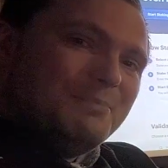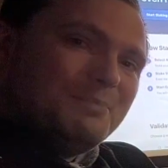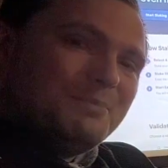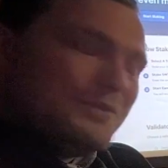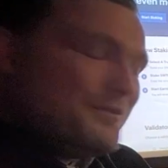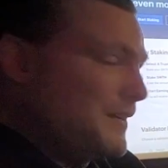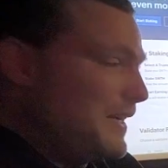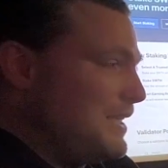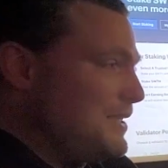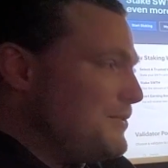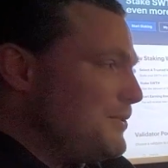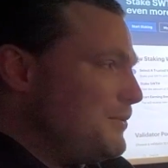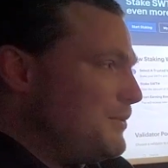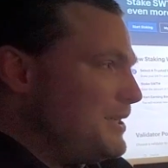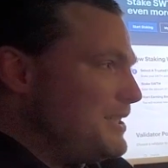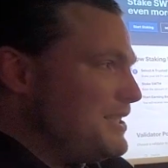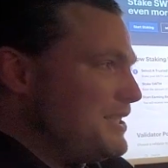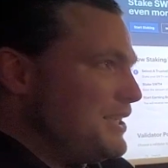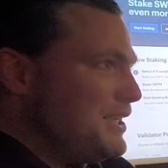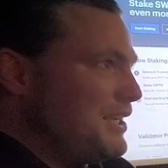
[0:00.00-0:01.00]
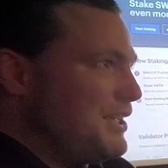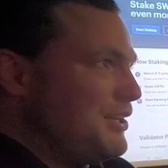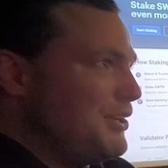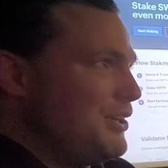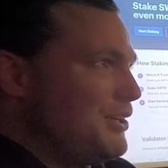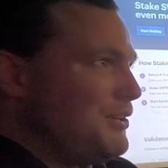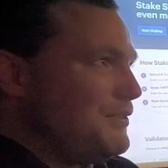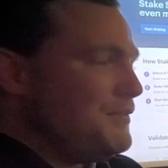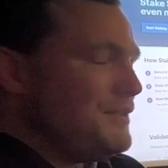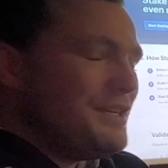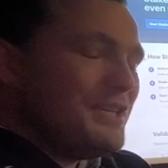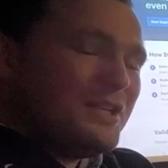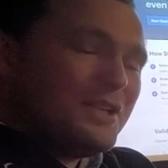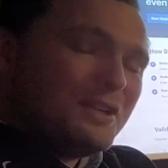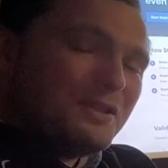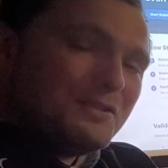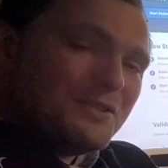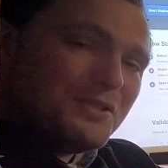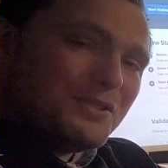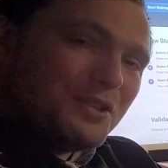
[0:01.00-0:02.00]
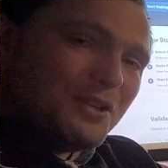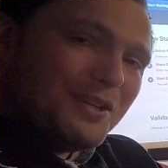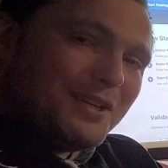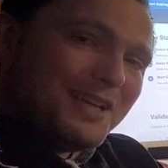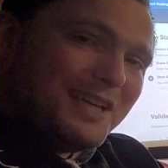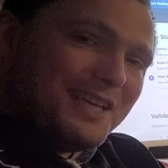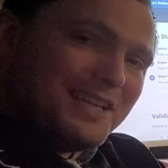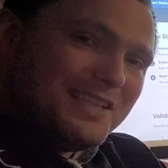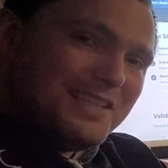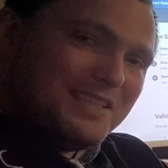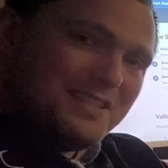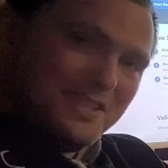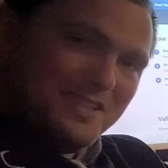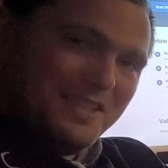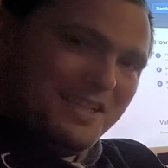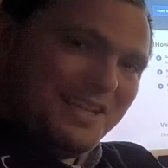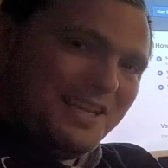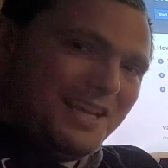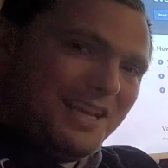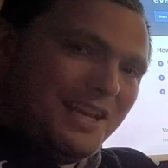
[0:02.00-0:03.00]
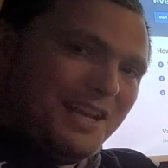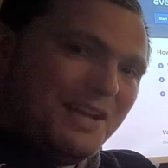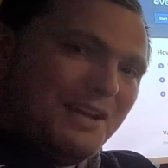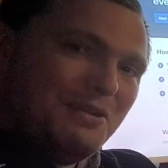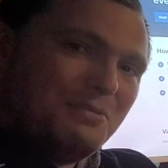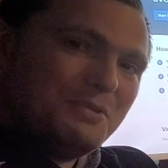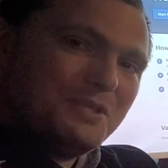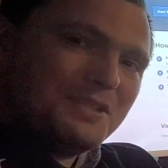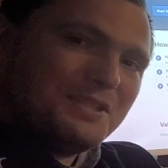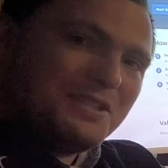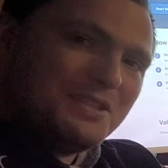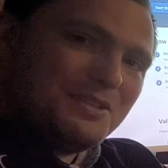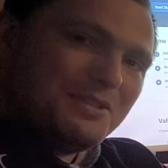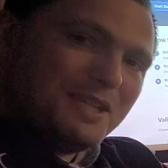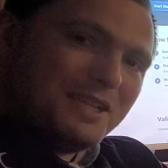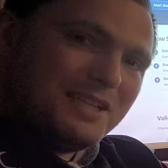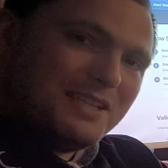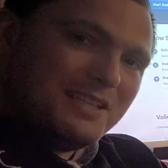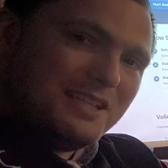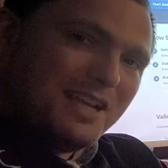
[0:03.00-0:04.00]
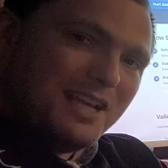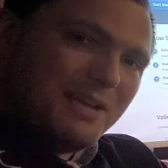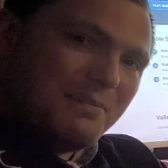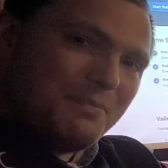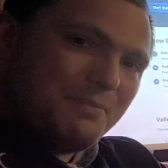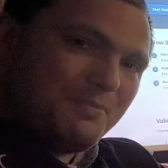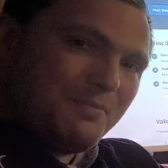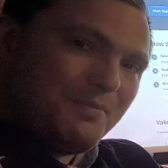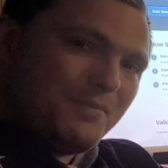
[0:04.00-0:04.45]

Thanks for watching another video of Strong Hands, and I hope to see you next time.